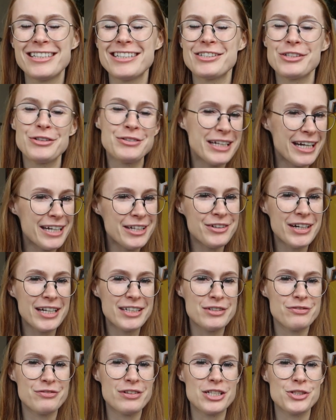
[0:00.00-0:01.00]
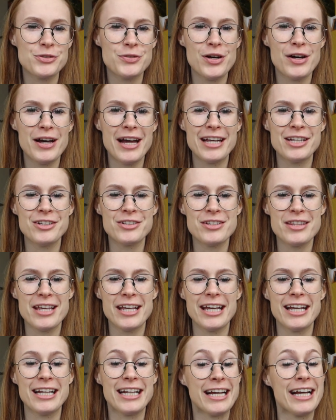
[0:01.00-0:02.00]
So then you're at the festival and you're
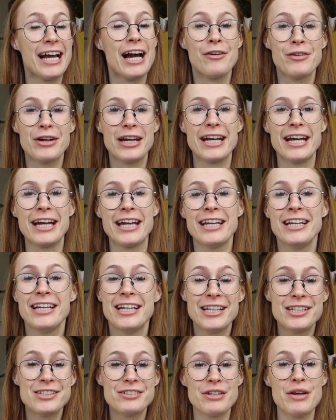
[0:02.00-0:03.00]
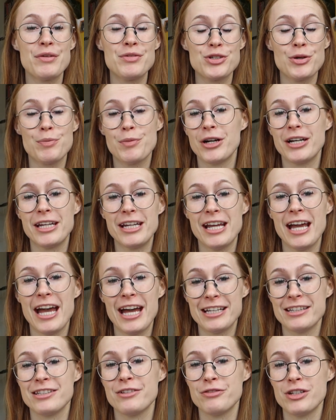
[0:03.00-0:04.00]
thinking like, how can I save some money
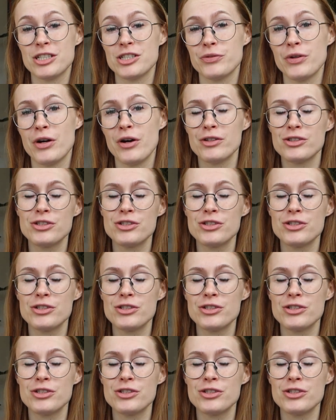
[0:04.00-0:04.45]
at the festival?